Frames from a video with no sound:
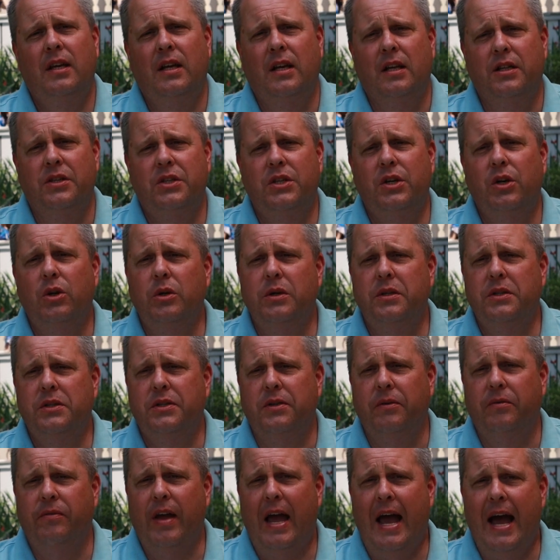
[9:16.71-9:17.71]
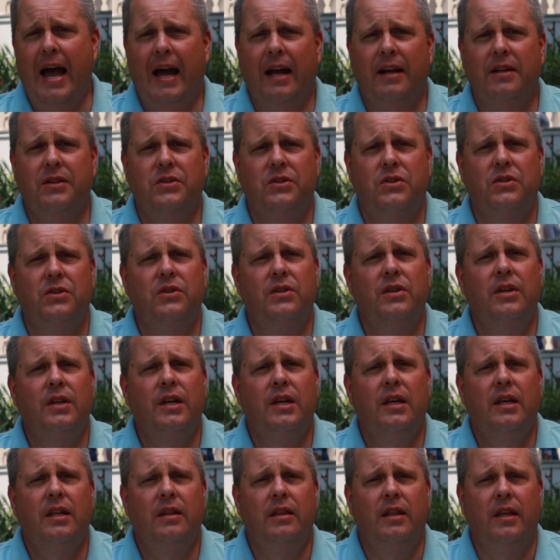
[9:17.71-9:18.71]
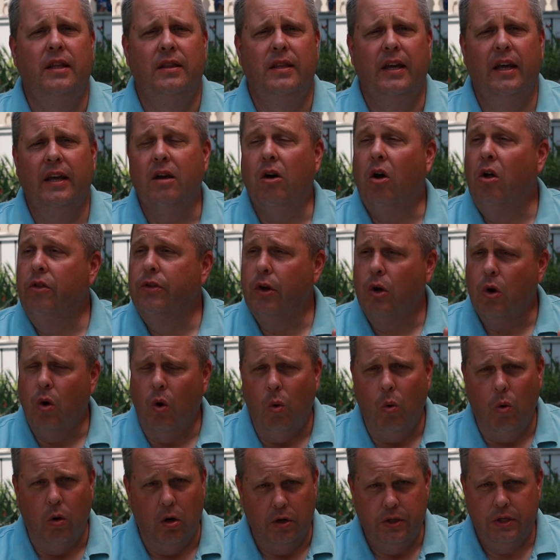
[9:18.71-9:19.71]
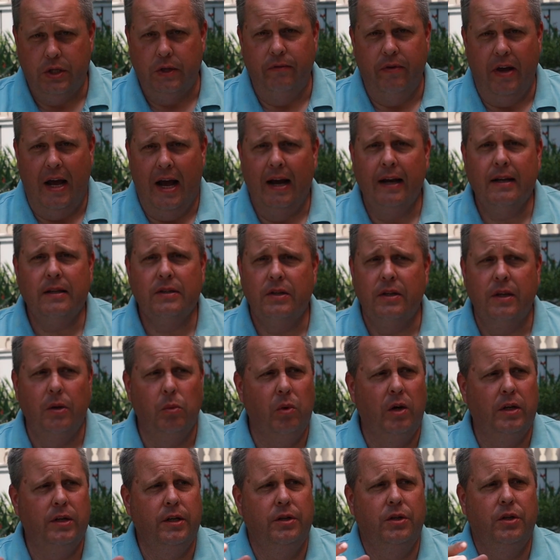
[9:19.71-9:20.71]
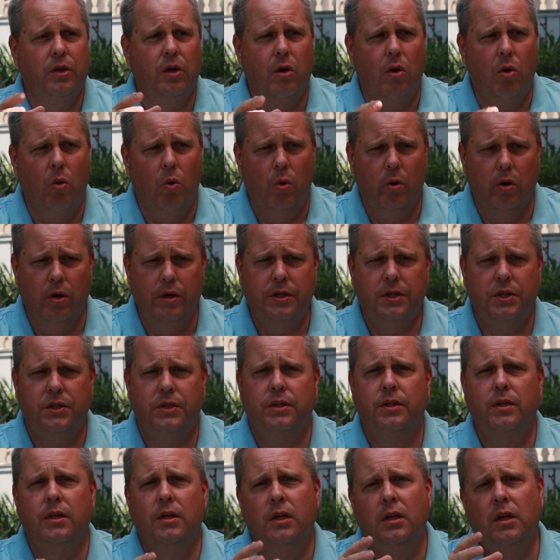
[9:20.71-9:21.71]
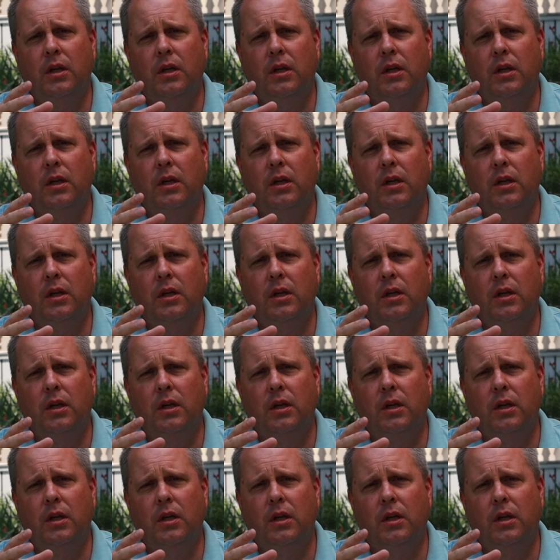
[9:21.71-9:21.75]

a series of acts that they called the coercive acts. They wanted to coerce